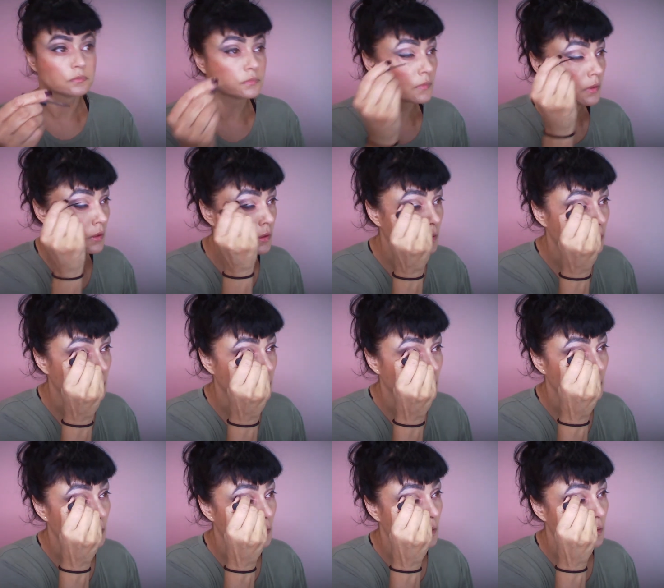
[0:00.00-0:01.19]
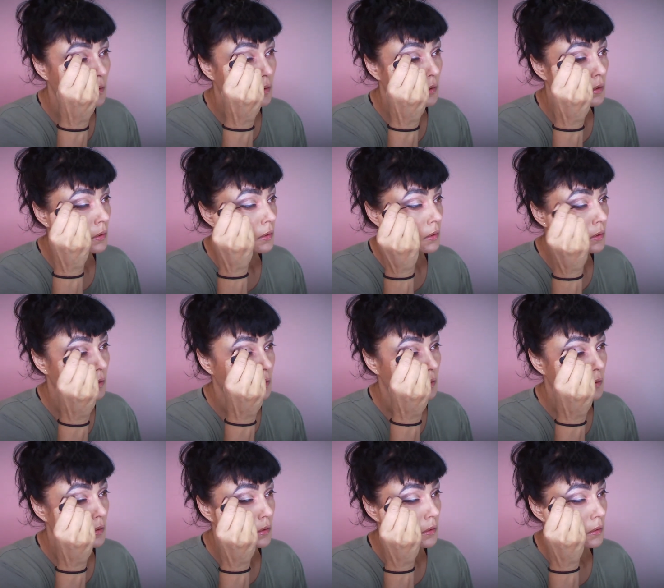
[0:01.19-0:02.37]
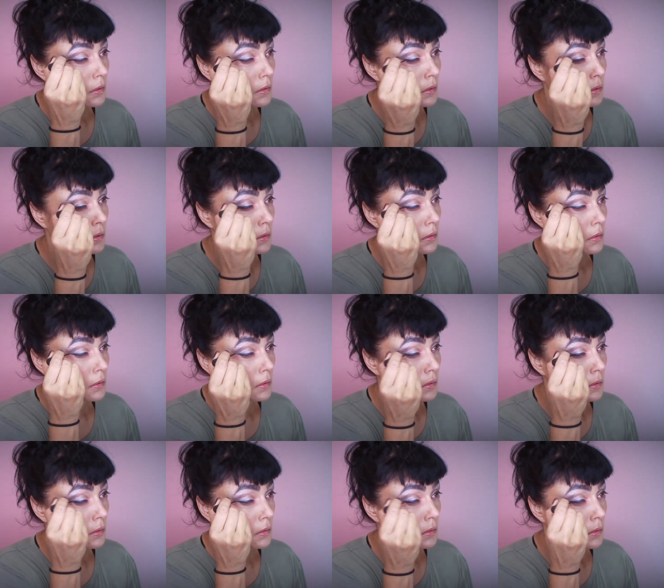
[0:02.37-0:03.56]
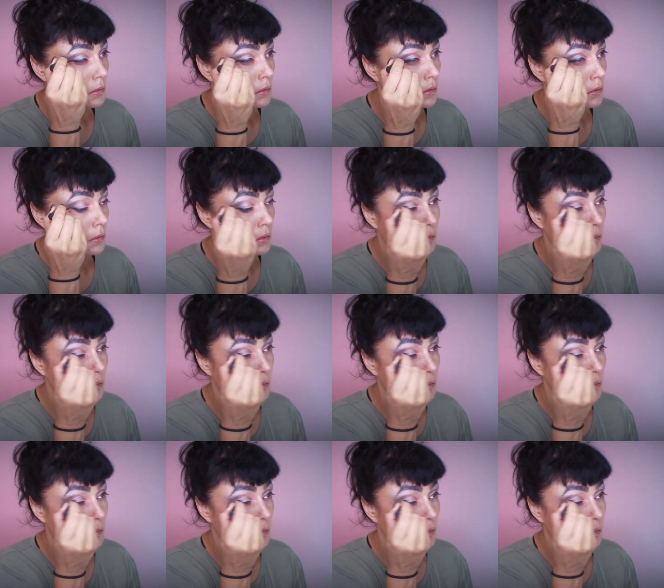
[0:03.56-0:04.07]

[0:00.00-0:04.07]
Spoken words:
No one is speaking in this clip.